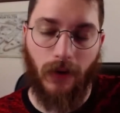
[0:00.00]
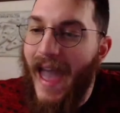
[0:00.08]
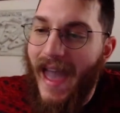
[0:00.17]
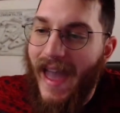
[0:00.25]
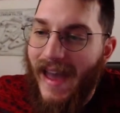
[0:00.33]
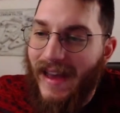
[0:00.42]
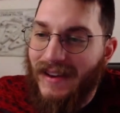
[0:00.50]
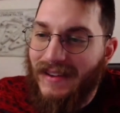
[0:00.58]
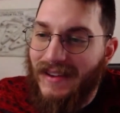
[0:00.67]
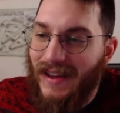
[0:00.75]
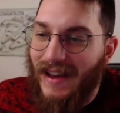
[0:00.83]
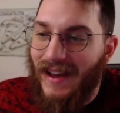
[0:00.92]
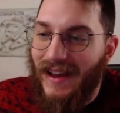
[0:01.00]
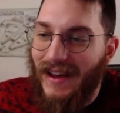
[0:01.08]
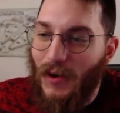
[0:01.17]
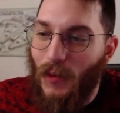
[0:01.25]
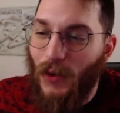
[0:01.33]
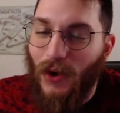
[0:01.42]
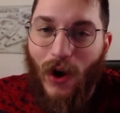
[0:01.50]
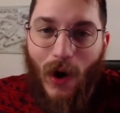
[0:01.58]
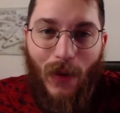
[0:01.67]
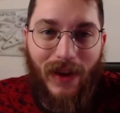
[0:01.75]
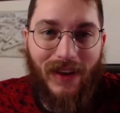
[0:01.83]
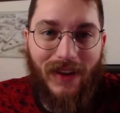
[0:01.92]
And we're
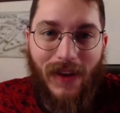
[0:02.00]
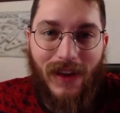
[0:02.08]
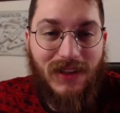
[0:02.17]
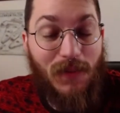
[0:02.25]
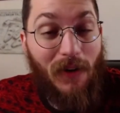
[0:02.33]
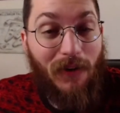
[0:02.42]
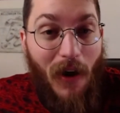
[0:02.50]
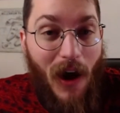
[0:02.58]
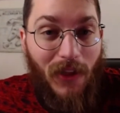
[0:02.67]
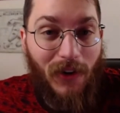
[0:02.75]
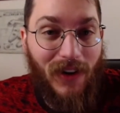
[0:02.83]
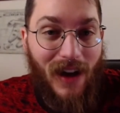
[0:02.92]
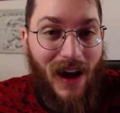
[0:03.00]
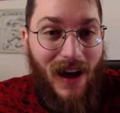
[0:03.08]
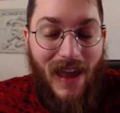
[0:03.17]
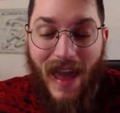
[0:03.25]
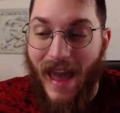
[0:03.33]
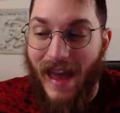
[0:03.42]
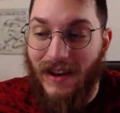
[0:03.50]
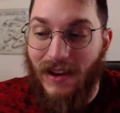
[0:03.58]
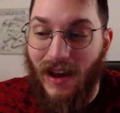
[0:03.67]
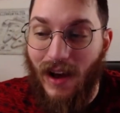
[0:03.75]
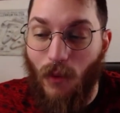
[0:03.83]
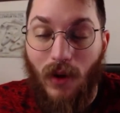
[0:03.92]
going. It's my father and I and
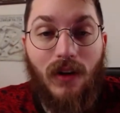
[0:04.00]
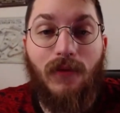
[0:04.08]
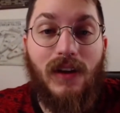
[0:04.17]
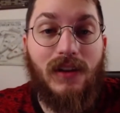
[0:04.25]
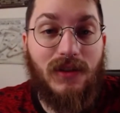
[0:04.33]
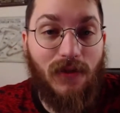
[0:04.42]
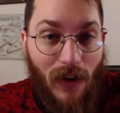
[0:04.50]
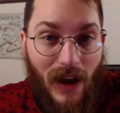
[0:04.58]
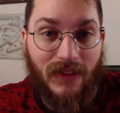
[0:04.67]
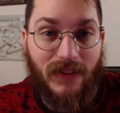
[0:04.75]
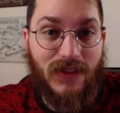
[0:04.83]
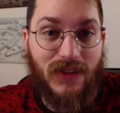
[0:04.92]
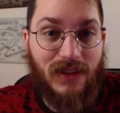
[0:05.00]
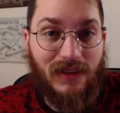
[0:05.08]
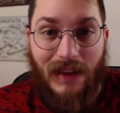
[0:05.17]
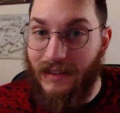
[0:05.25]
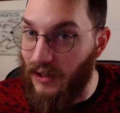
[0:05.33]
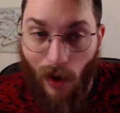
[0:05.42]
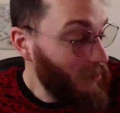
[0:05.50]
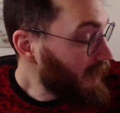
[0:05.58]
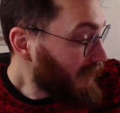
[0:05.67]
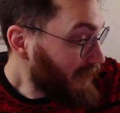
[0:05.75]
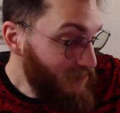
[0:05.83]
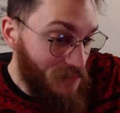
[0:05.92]
one of his friends. I don't
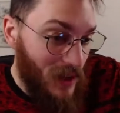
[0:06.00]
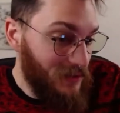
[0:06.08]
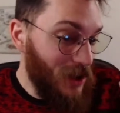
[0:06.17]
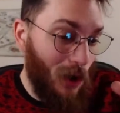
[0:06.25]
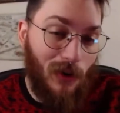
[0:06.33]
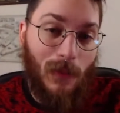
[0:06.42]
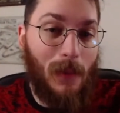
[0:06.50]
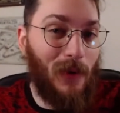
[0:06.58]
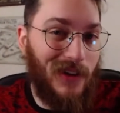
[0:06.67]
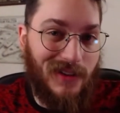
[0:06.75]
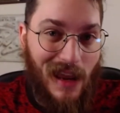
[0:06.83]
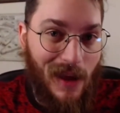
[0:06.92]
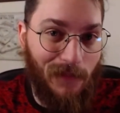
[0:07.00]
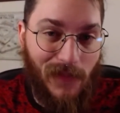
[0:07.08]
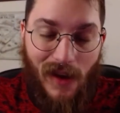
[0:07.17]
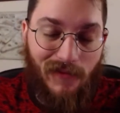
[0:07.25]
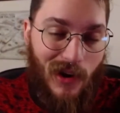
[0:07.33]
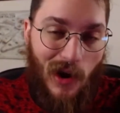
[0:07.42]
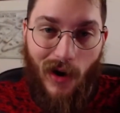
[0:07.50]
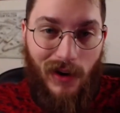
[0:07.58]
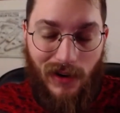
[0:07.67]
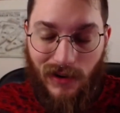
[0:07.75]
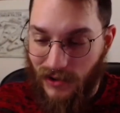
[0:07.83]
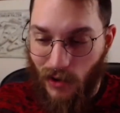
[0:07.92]
remember his name. I have no
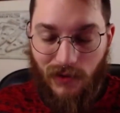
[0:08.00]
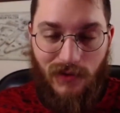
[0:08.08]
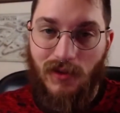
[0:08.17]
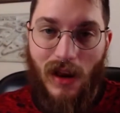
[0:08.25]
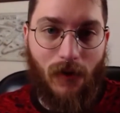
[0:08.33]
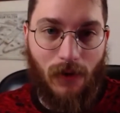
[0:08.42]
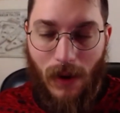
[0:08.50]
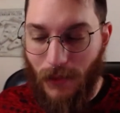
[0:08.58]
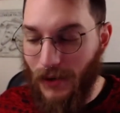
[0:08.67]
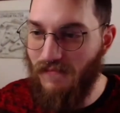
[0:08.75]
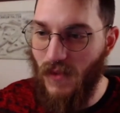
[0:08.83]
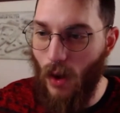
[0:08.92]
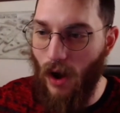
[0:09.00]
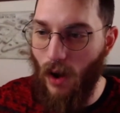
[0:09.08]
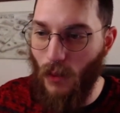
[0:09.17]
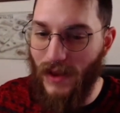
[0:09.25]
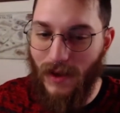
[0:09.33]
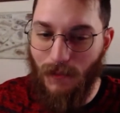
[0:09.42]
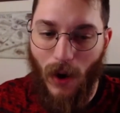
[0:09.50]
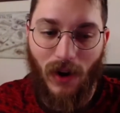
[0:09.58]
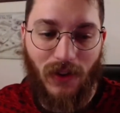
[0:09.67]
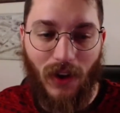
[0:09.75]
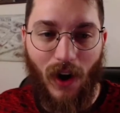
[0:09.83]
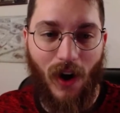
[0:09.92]
idea. Do not remember. We
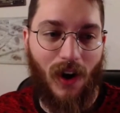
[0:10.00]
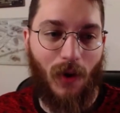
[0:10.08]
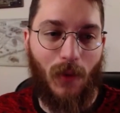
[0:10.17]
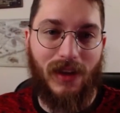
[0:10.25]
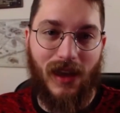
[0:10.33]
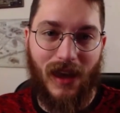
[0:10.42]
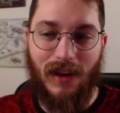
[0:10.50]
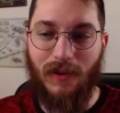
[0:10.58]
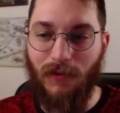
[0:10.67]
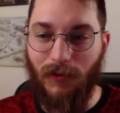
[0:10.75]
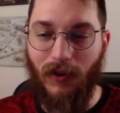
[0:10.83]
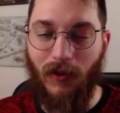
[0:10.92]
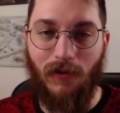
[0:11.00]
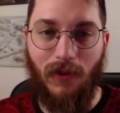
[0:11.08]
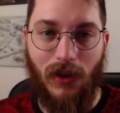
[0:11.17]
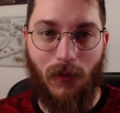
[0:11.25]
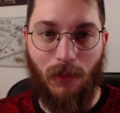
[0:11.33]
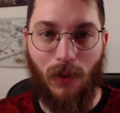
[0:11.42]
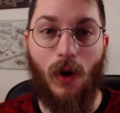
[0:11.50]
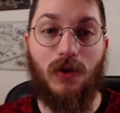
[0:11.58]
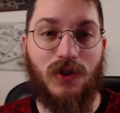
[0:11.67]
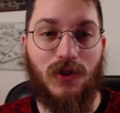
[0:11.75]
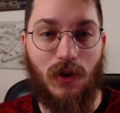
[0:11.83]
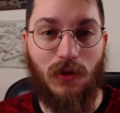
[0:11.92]
park the car. We get in front of the
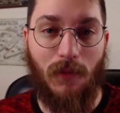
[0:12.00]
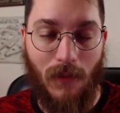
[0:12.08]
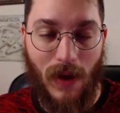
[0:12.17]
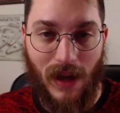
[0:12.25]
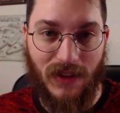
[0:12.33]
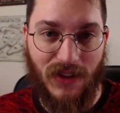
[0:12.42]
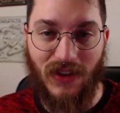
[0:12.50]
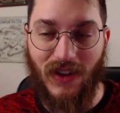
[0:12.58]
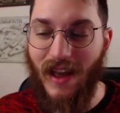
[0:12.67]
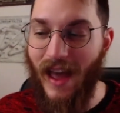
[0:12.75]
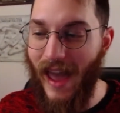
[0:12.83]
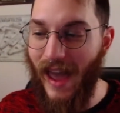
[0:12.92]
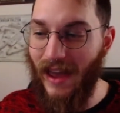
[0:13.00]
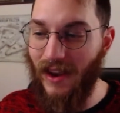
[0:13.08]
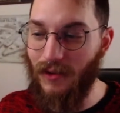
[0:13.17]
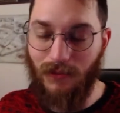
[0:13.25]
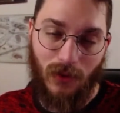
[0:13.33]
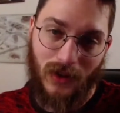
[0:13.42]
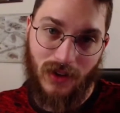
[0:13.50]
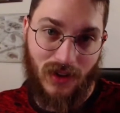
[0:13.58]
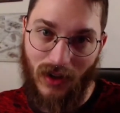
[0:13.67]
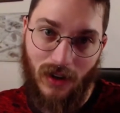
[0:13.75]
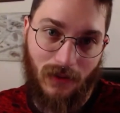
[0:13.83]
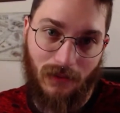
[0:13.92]
approach to the Mace, and we just
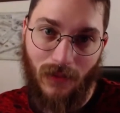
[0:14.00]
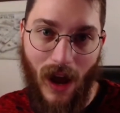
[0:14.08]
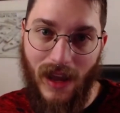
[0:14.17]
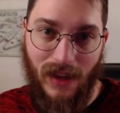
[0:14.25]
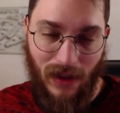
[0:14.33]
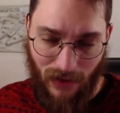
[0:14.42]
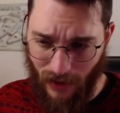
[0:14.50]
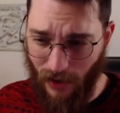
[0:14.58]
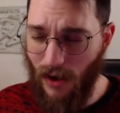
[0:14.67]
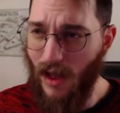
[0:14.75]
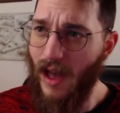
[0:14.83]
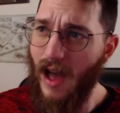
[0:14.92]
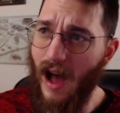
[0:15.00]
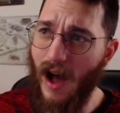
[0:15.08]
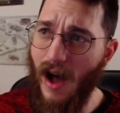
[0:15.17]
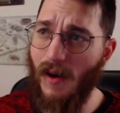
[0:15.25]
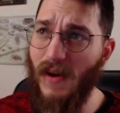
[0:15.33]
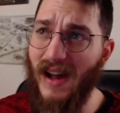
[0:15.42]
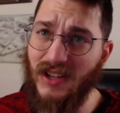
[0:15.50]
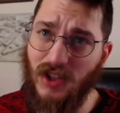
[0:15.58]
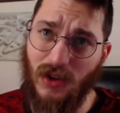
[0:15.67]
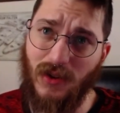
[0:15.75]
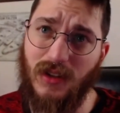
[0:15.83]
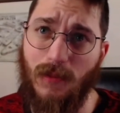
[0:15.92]
start hiking there. Mind
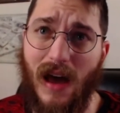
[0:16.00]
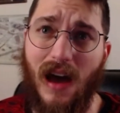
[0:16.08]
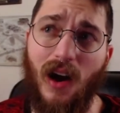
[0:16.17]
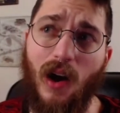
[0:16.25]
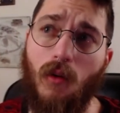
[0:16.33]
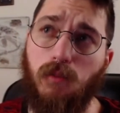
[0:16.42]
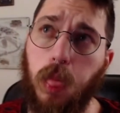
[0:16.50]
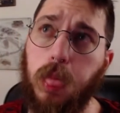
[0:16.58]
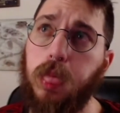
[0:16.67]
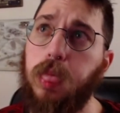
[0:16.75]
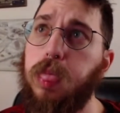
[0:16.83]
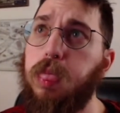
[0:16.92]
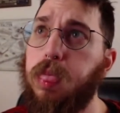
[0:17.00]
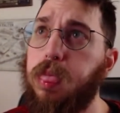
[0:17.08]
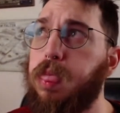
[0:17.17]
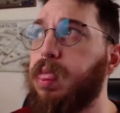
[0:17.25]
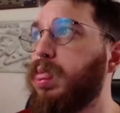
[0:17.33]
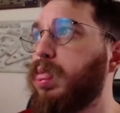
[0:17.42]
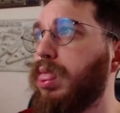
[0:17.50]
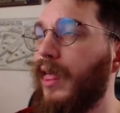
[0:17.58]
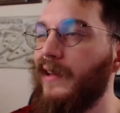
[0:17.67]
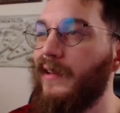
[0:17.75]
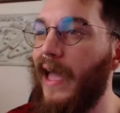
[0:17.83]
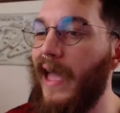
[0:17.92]
you, it's about
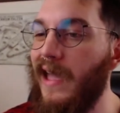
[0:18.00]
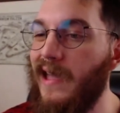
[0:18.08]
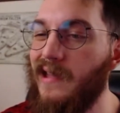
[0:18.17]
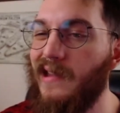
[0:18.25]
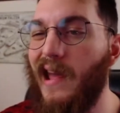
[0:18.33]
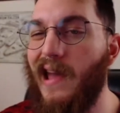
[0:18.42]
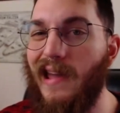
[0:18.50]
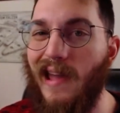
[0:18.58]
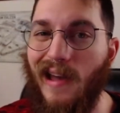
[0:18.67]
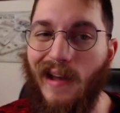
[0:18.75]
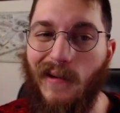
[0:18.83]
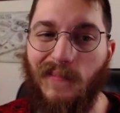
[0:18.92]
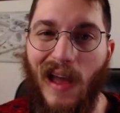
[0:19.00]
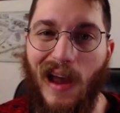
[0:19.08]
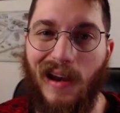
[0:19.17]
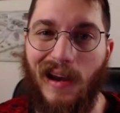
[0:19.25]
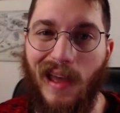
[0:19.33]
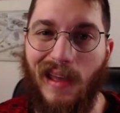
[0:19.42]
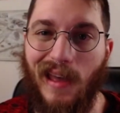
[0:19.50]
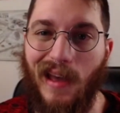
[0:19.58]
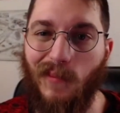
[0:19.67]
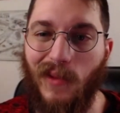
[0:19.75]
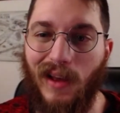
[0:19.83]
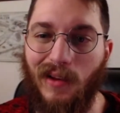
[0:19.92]
like 8 a.m., 9
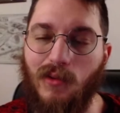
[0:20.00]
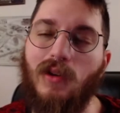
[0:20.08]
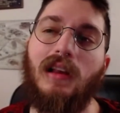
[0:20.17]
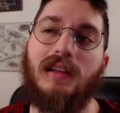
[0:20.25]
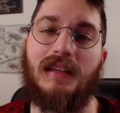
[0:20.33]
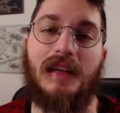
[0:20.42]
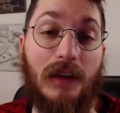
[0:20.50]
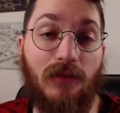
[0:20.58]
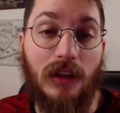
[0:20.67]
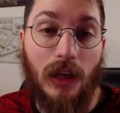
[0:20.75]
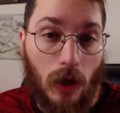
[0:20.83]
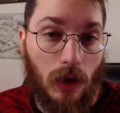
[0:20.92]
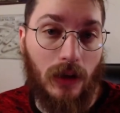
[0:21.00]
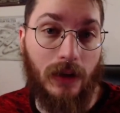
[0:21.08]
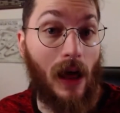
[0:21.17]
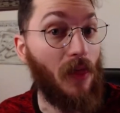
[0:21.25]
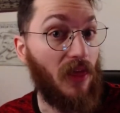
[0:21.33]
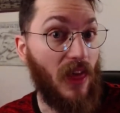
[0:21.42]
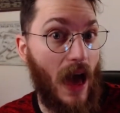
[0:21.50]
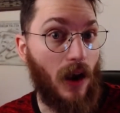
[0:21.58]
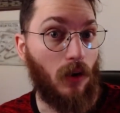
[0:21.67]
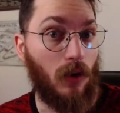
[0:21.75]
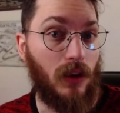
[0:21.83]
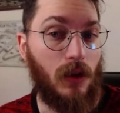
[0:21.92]
a.m., like relatively early. Not that
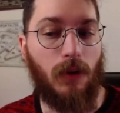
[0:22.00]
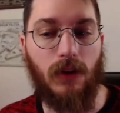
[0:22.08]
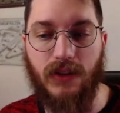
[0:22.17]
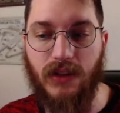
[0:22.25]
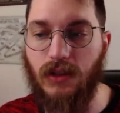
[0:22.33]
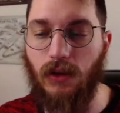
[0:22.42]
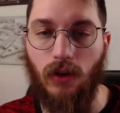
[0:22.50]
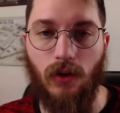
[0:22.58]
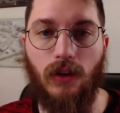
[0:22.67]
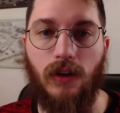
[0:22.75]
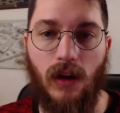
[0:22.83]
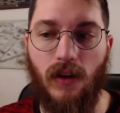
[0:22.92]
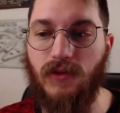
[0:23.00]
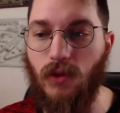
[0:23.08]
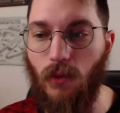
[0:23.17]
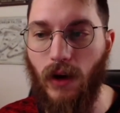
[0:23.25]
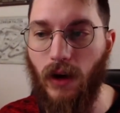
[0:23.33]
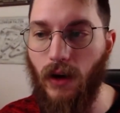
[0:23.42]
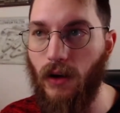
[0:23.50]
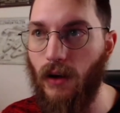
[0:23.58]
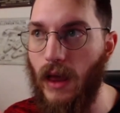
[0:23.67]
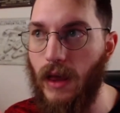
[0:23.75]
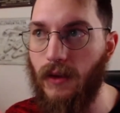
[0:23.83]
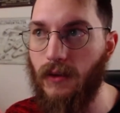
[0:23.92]
early, but still early enough to where
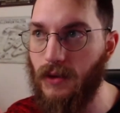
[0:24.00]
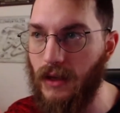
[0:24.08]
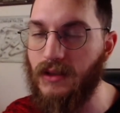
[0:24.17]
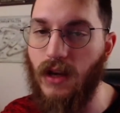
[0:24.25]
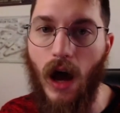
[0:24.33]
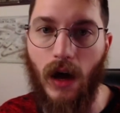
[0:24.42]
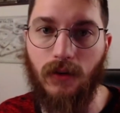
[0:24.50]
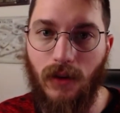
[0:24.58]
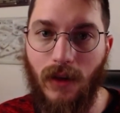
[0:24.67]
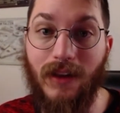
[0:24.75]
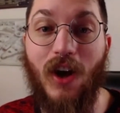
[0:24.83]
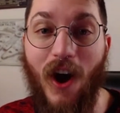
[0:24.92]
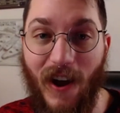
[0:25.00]
it's hot. It's hot